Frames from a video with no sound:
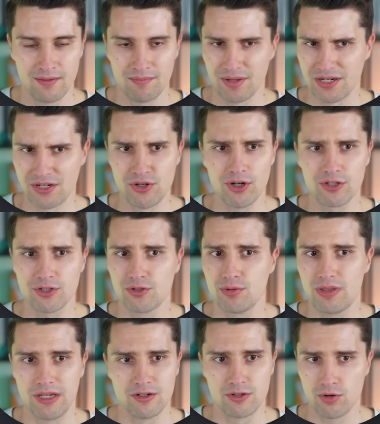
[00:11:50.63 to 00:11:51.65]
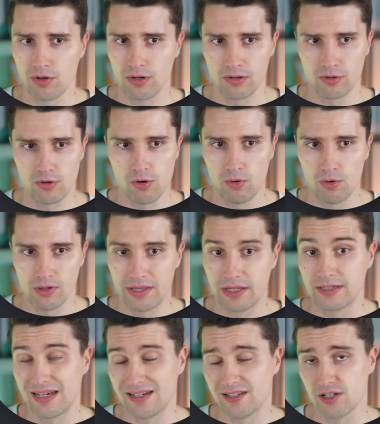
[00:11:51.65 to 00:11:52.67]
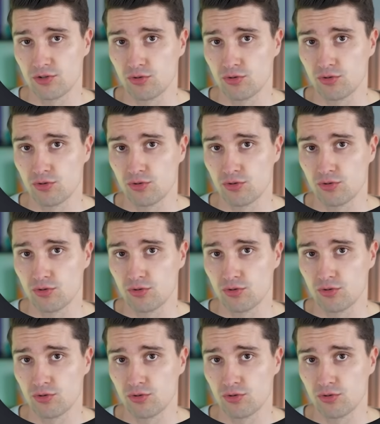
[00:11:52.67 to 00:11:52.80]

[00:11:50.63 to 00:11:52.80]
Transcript: but not to the internal call that data